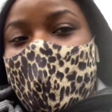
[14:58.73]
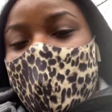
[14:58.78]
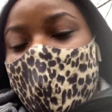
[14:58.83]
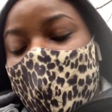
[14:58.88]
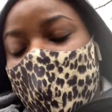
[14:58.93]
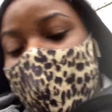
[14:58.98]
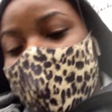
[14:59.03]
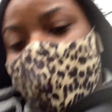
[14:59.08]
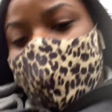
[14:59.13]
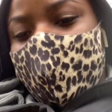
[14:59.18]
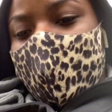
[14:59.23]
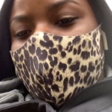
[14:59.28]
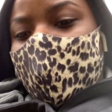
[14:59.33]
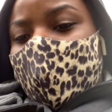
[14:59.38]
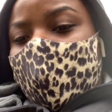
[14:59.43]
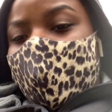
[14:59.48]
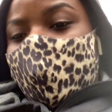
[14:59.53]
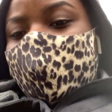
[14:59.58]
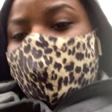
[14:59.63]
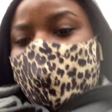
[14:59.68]
and I'm gonna
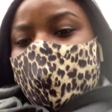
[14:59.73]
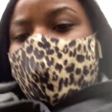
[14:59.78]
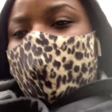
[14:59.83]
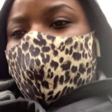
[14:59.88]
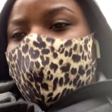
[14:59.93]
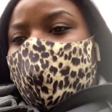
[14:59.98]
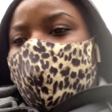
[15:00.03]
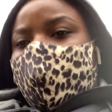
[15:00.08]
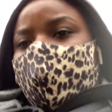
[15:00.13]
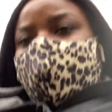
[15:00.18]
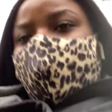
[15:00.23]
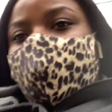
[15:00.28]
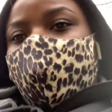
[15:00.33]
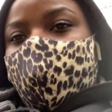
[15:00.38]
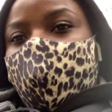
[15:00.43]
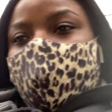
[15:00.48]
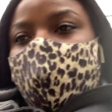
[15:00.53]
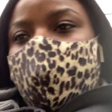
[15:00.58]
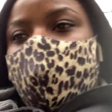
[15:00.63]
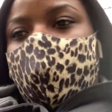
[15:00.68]
eat there
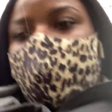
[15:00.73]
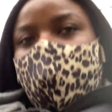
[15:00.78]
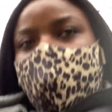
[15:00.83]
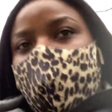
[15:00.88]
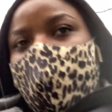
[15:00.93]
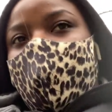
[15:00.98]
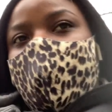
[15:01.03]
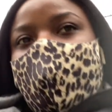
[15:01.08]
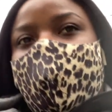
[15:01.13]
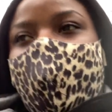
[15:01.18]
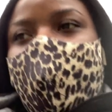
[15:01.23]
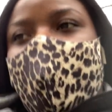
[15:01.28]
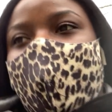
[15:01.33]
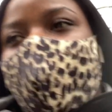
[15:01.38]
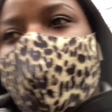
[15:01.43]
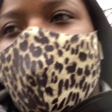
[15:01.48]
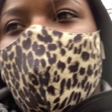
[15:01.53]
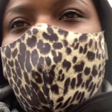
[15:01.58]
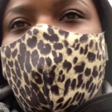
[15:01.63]
probably watch